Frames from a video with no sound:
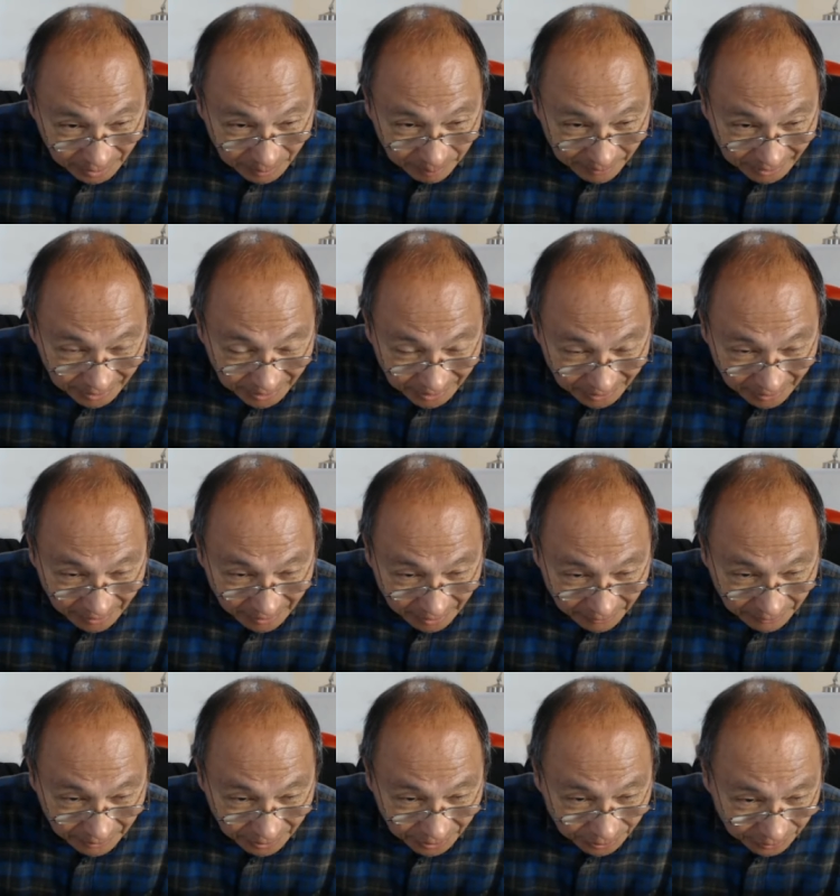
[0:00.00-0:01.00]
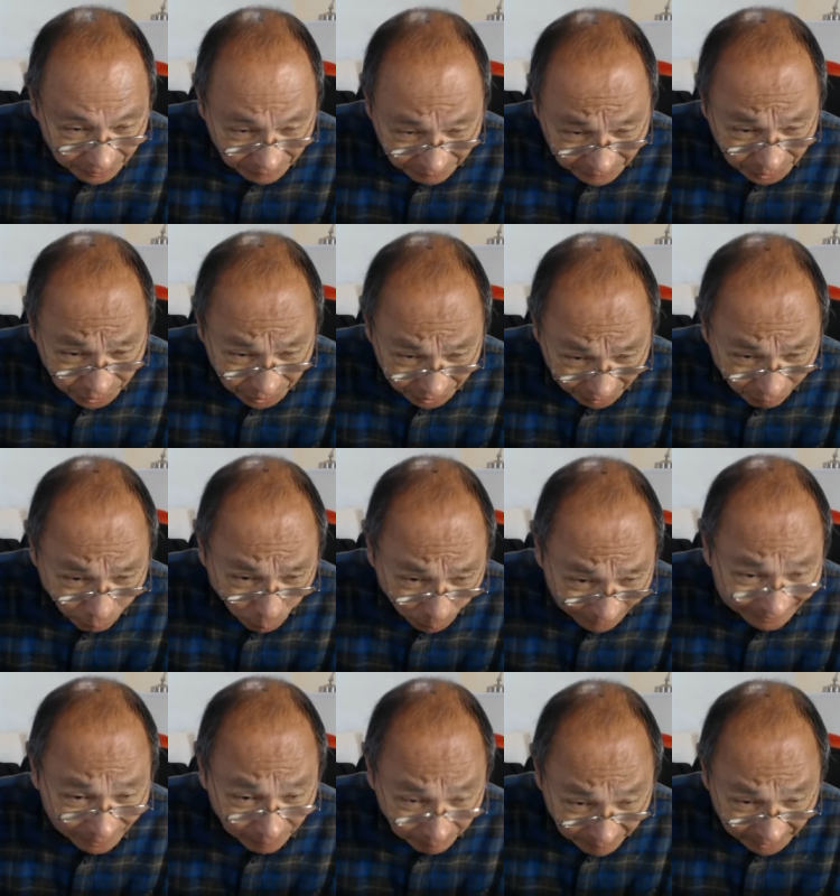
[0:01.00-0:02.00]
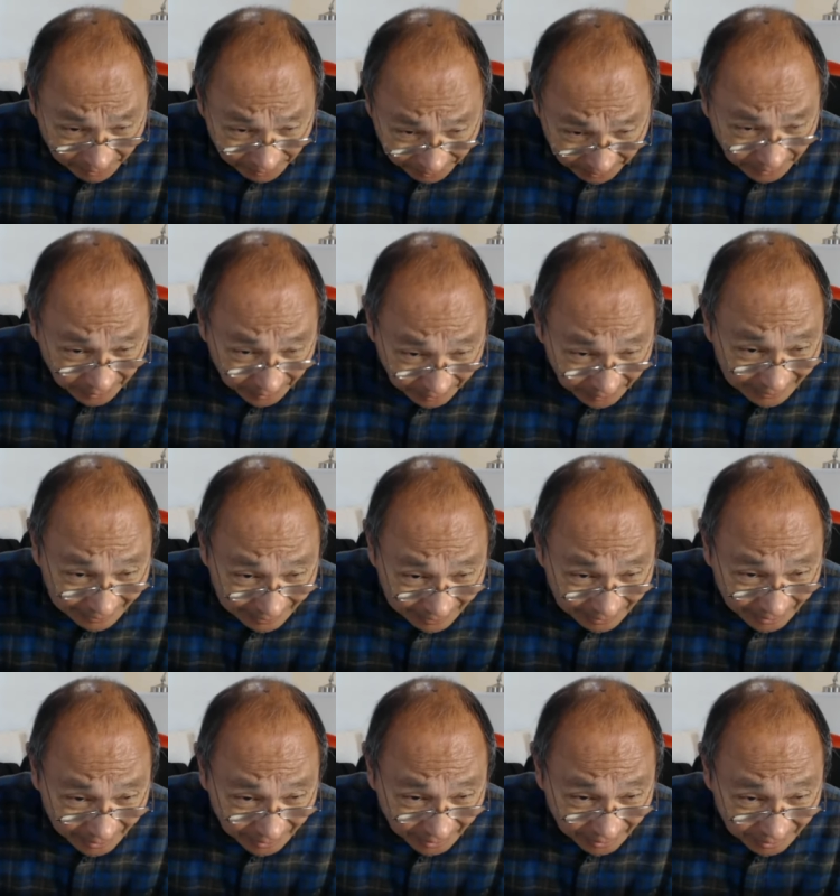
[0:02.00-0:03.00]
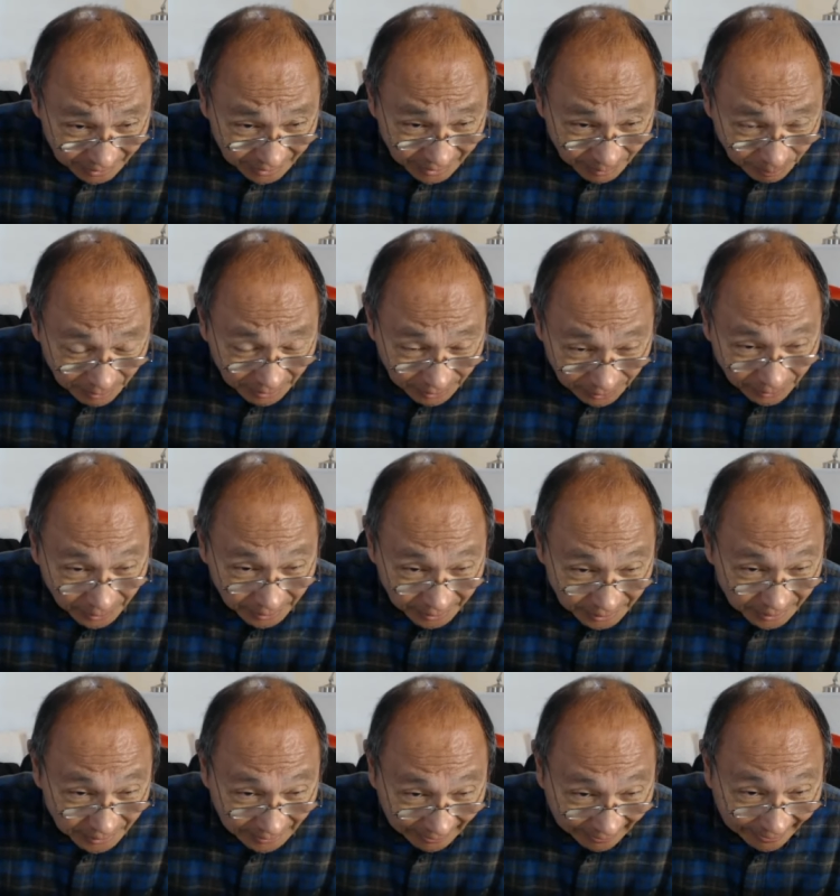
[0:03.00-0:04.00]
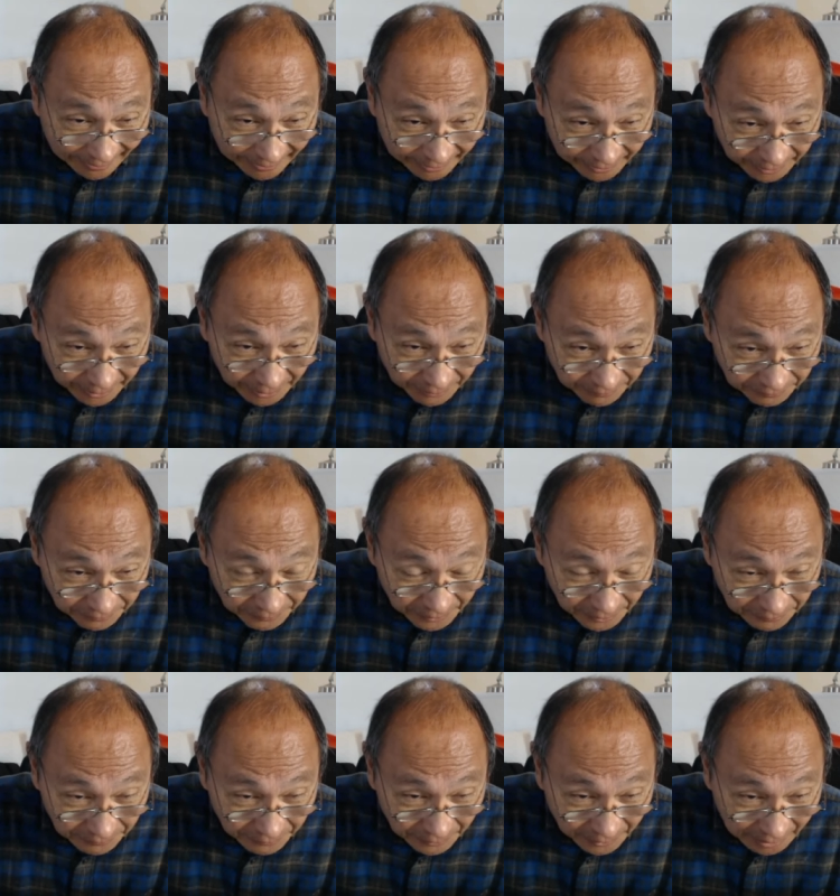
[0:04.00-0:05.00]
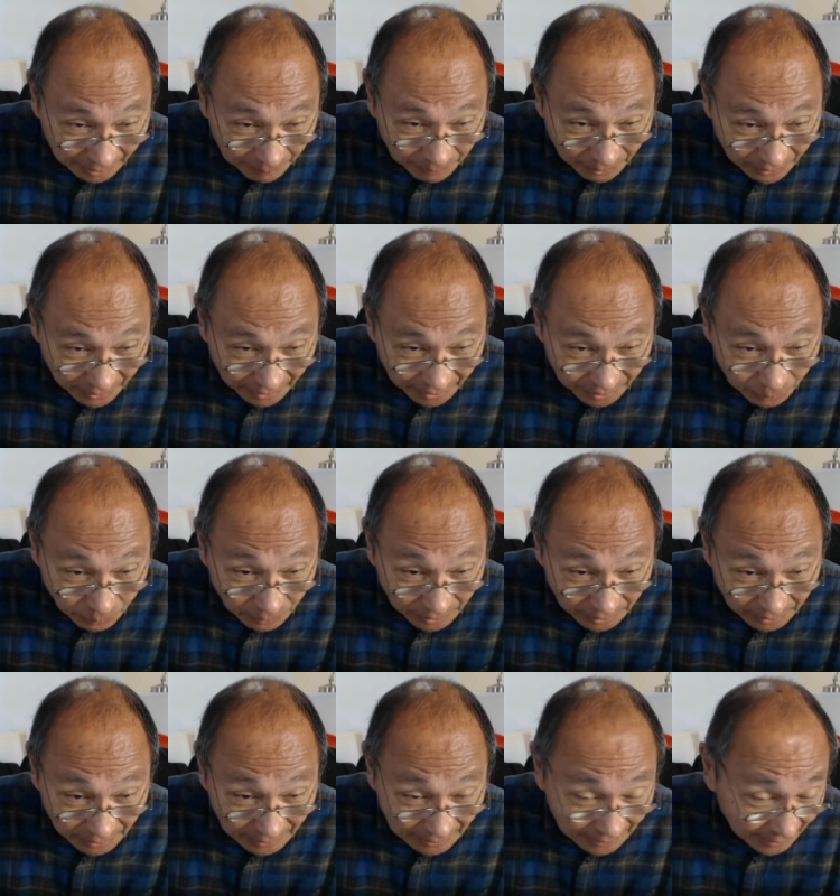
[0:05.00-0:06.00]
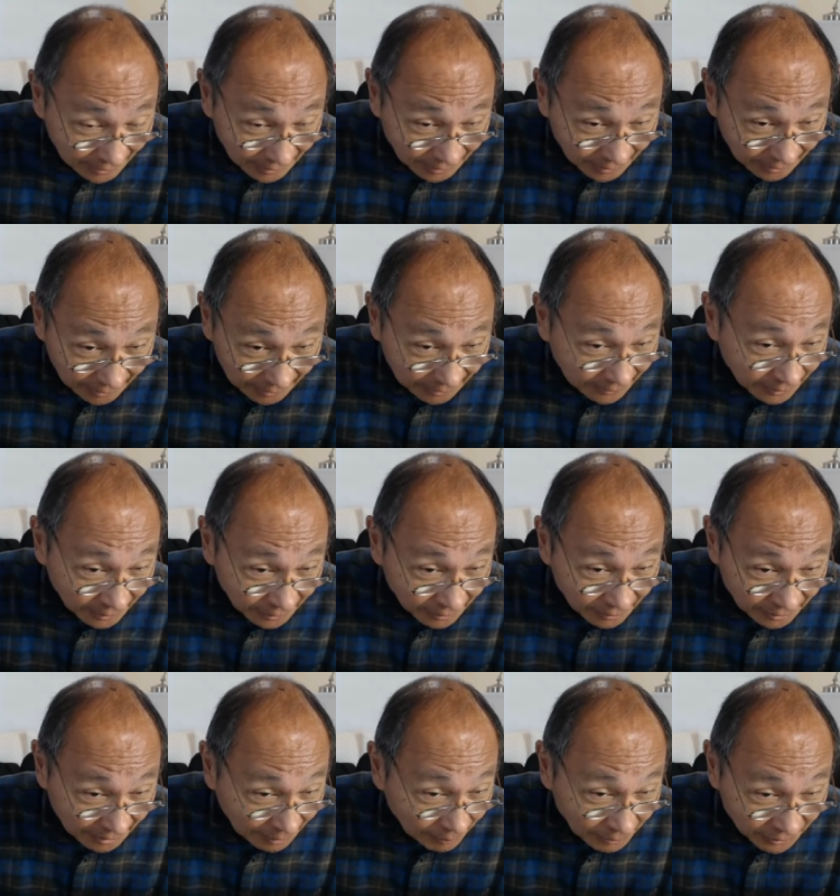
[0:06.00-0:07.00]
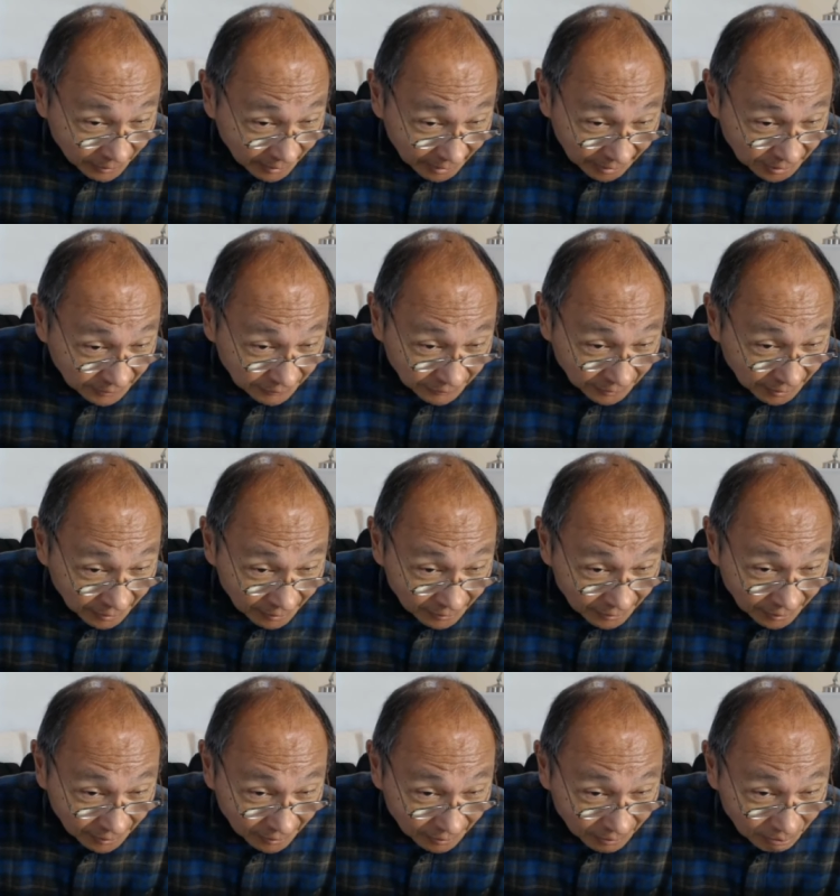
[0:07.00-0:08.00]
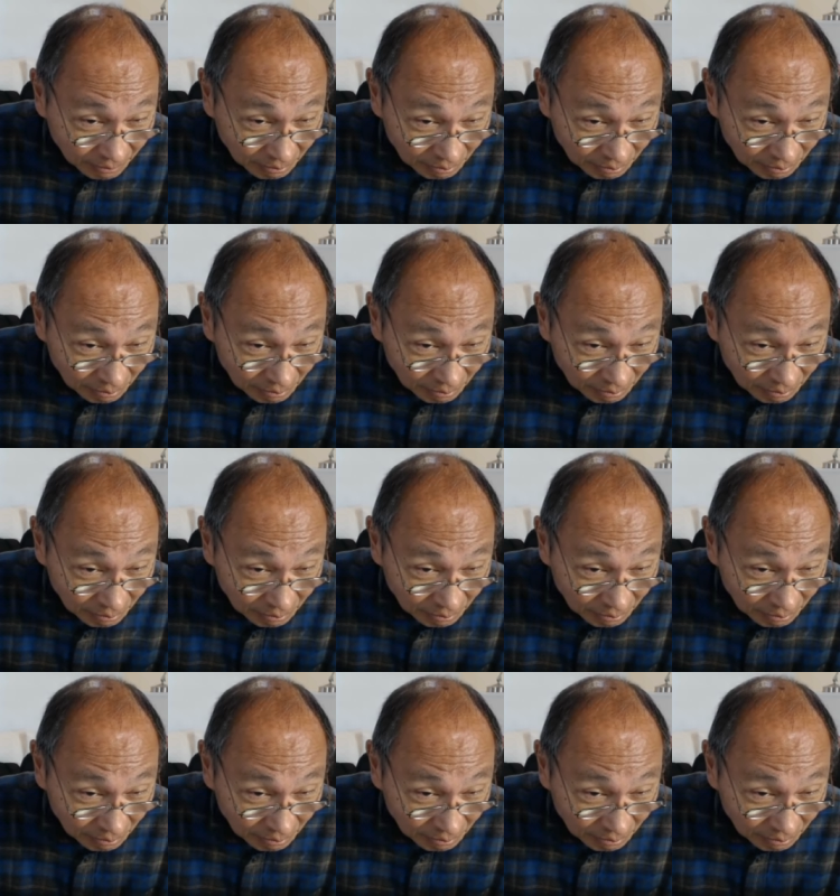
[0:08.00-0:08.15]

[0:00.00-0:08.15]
basically a certain vision of white America is simply going to end if if the Democrats win. And I think the Democrats feel, you know,